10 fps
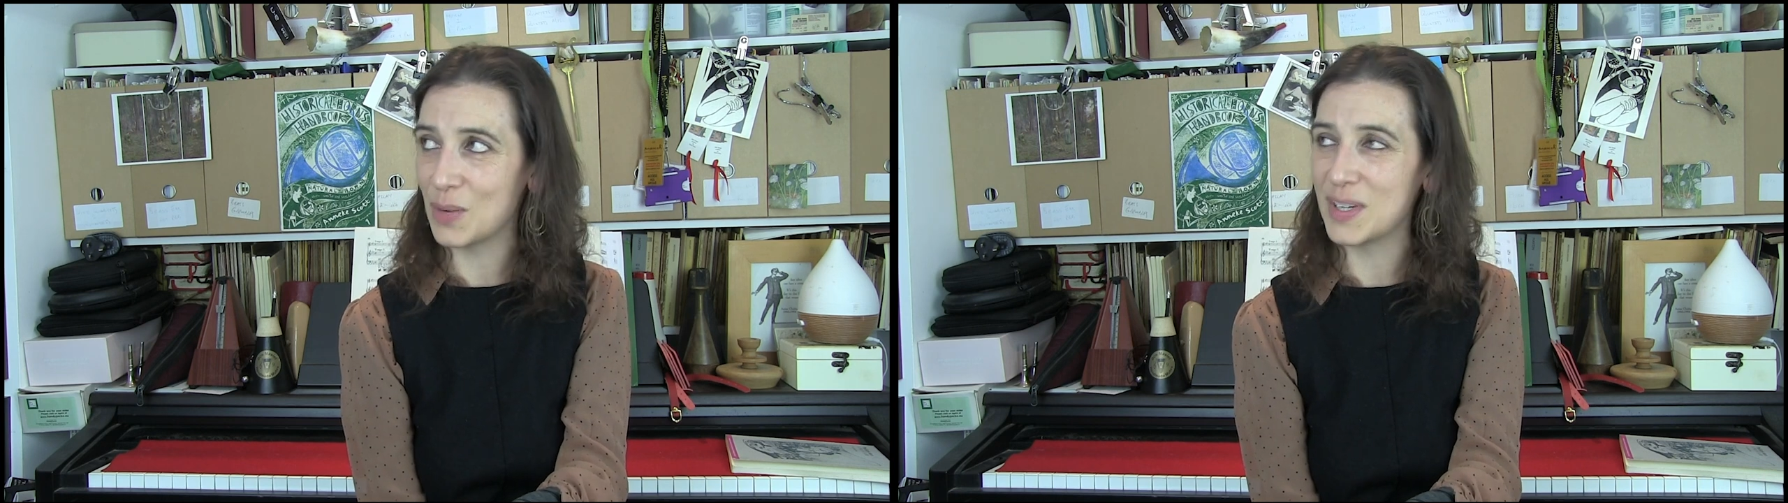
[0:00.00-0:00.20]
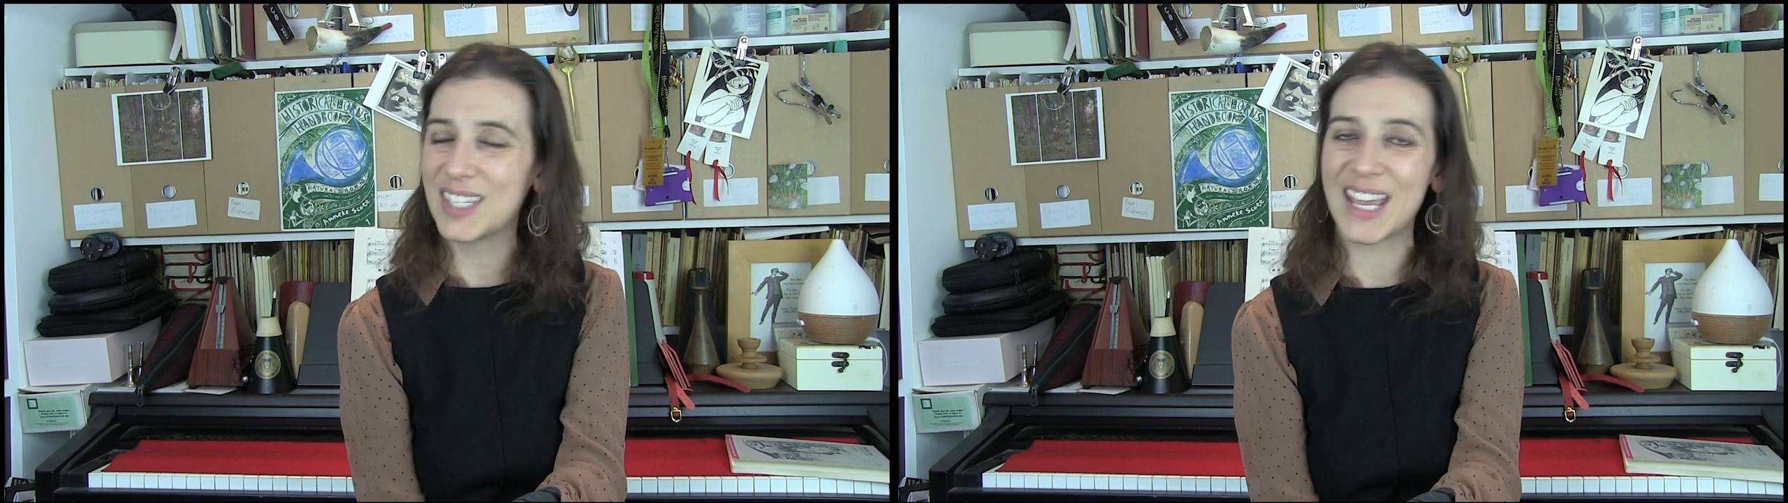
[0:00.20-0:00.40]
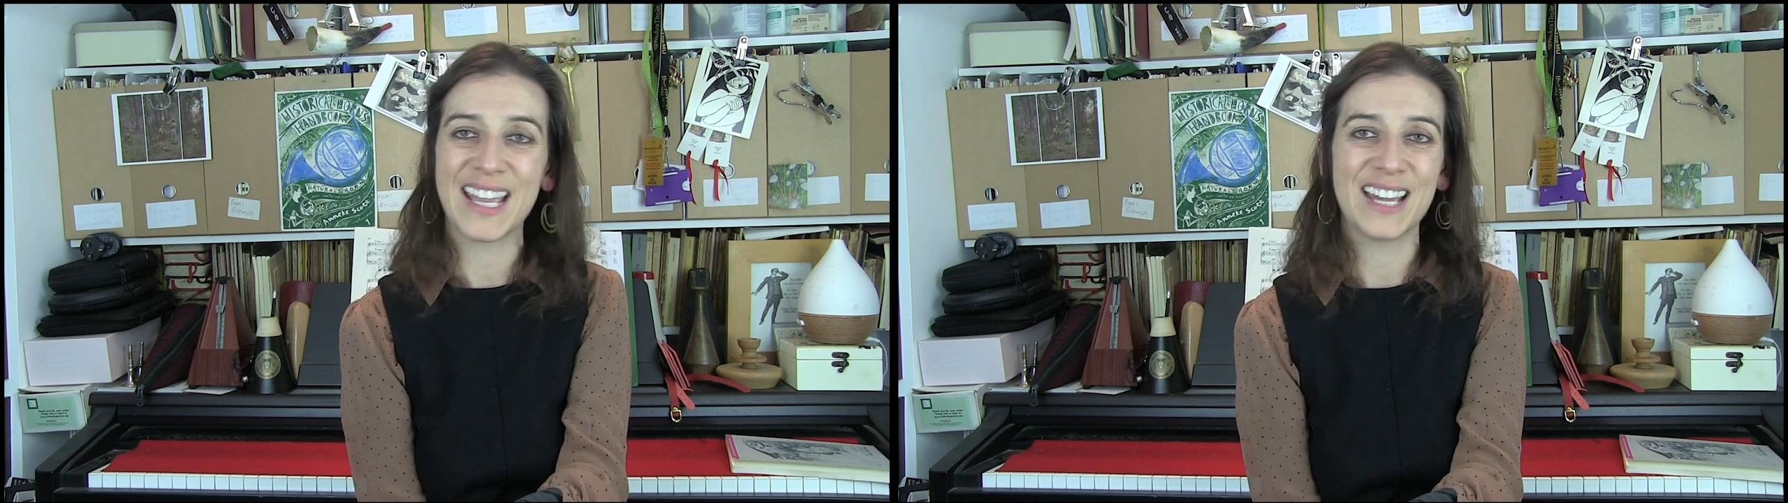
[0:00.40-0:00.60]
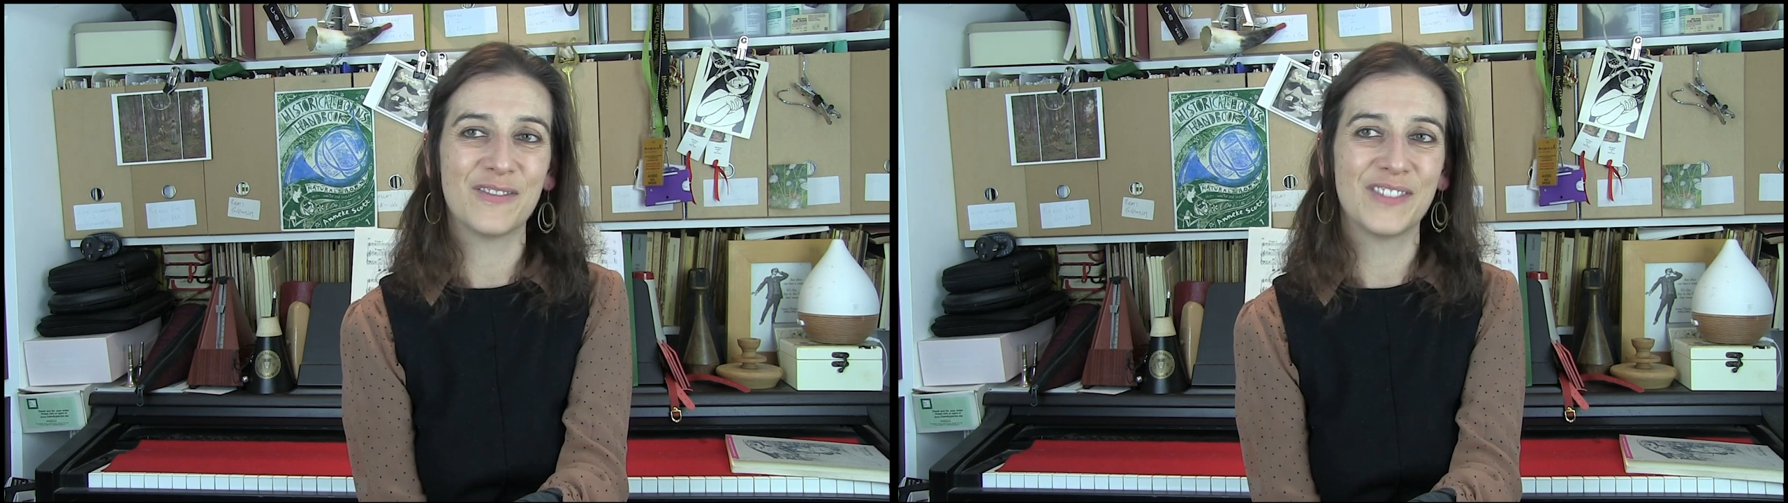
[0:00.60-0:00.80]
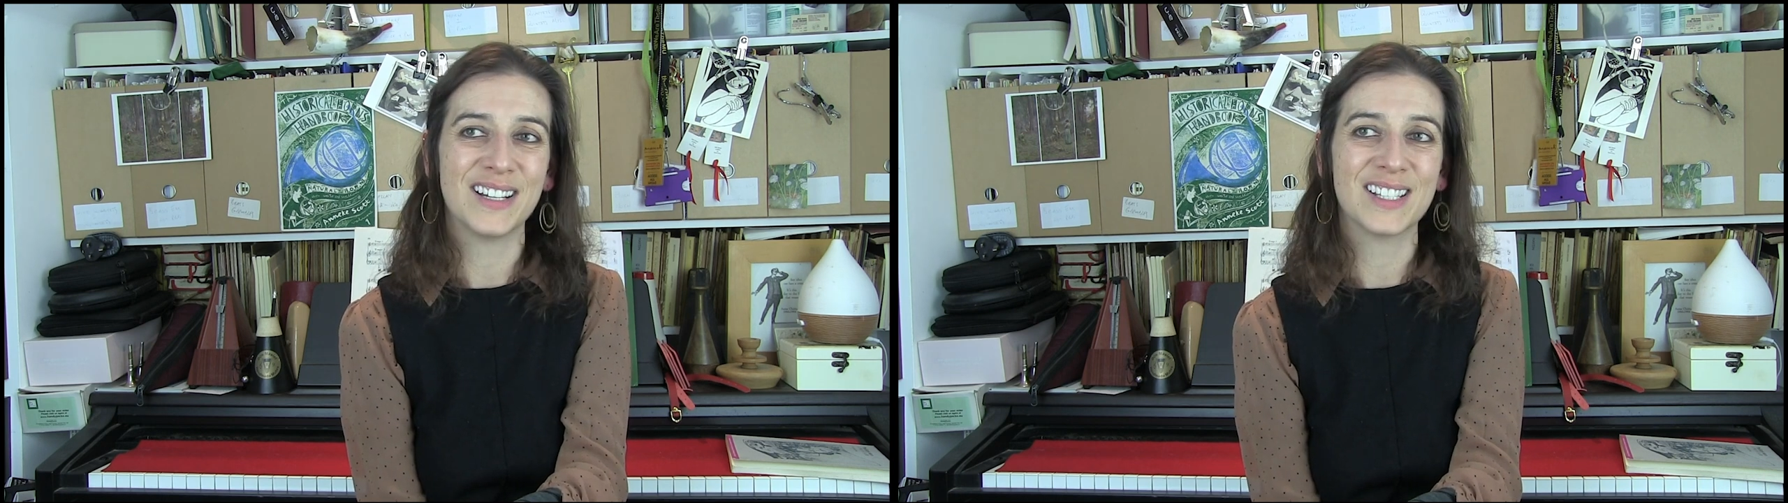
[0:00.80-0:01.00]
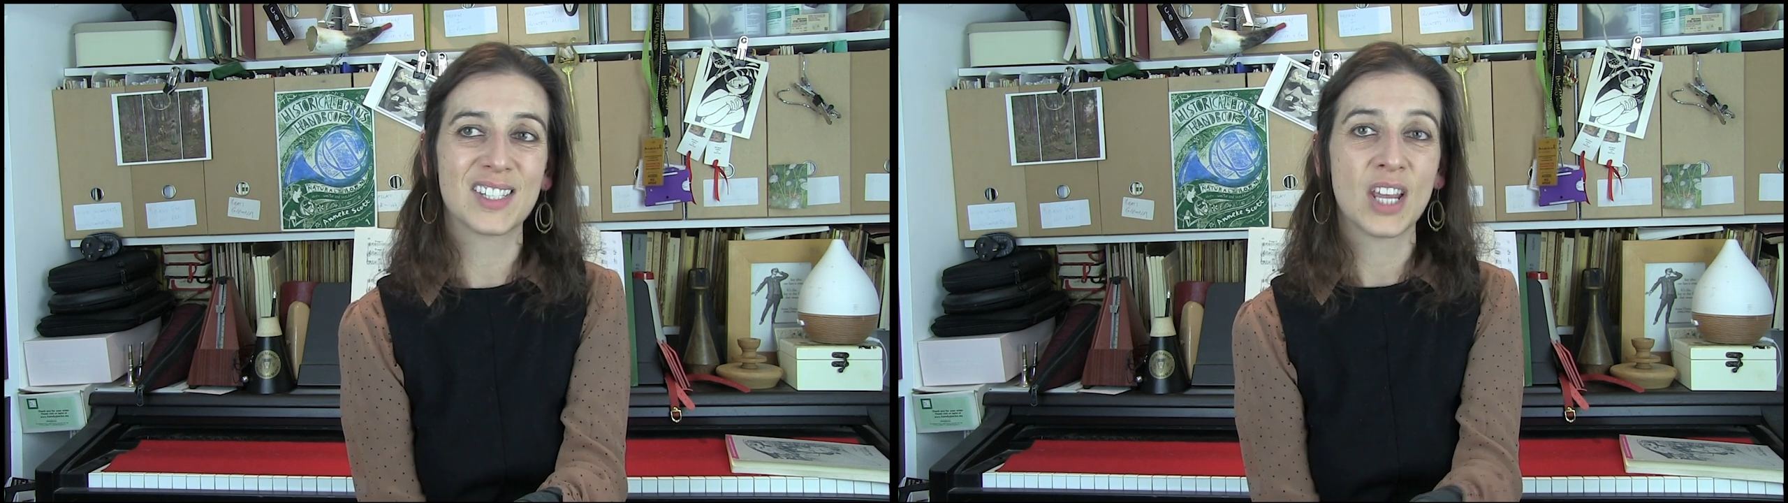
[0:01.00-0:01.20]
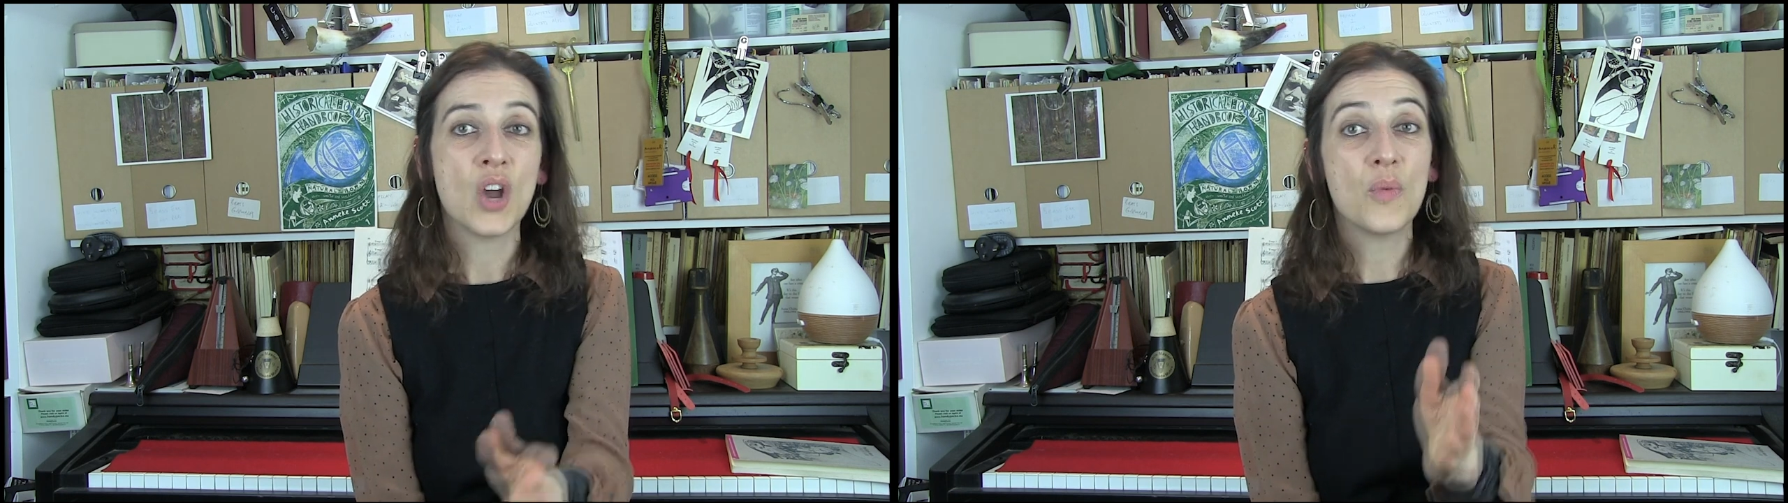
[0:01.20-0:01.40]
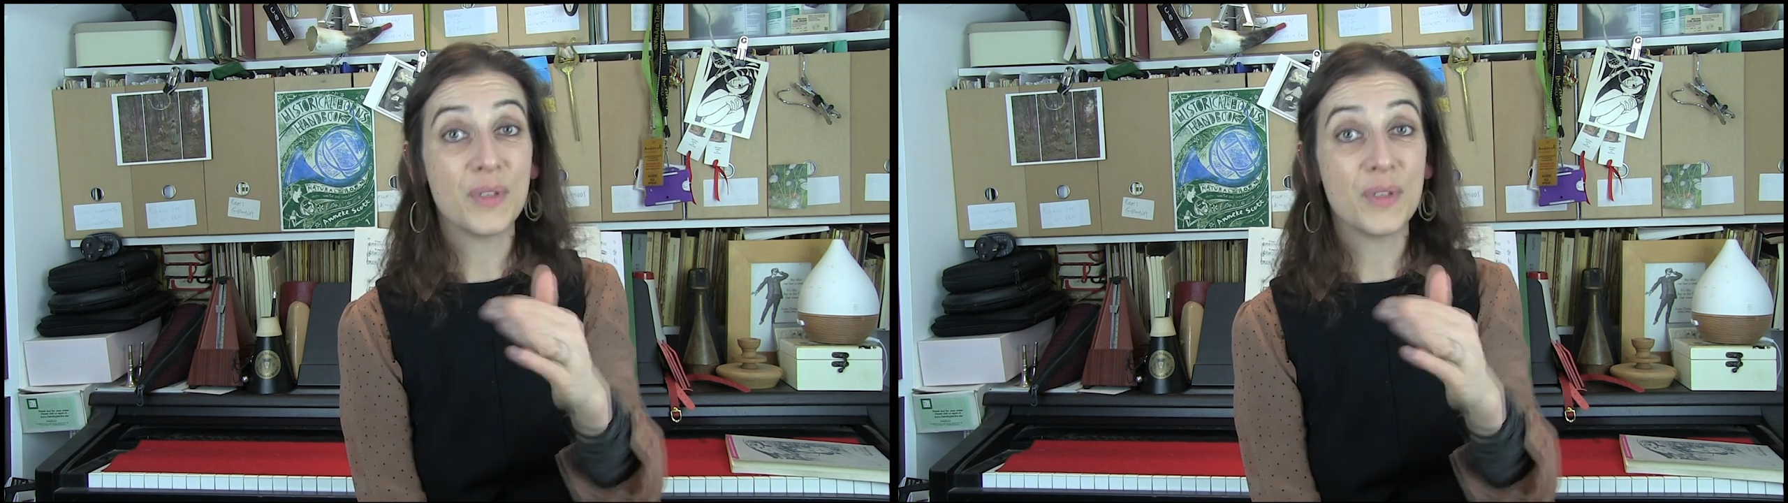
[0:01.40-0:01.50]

shall we say, at first,